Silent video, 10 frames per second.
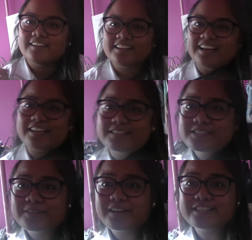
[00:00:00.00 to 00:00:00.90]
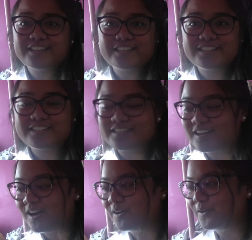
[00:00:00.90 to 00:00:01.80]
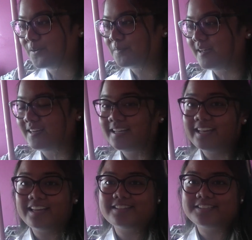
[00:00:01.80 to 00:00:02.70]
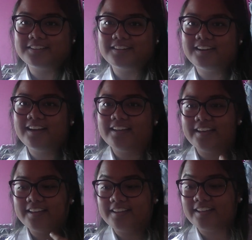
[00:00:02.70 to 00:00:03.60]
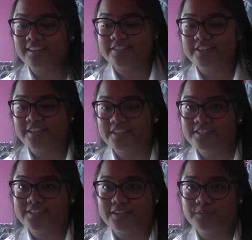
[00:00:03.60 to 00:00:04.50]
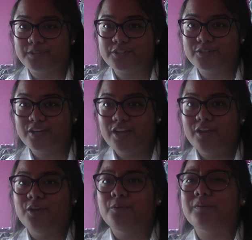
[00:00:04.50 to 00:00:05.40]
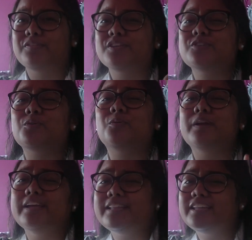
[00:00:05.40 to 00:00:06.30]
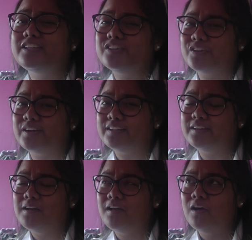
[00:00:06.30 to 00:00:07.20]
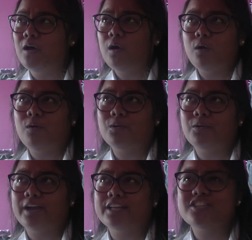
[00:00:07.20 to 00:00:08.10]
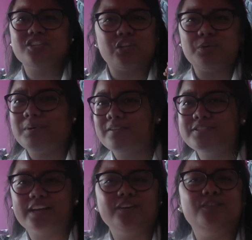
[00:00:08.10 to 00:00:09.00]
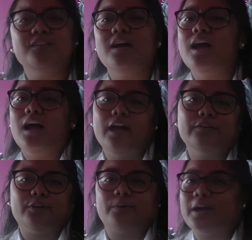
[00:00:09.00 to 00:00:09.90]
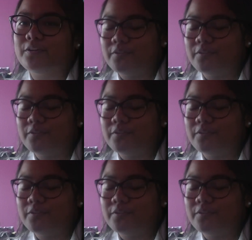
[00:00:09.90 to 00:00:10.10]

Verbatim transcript: okay, so I just got home and I ate dinner. I ate a chicken sandwich with these really good whole grain Cheeto puffs. I don't I don't know. I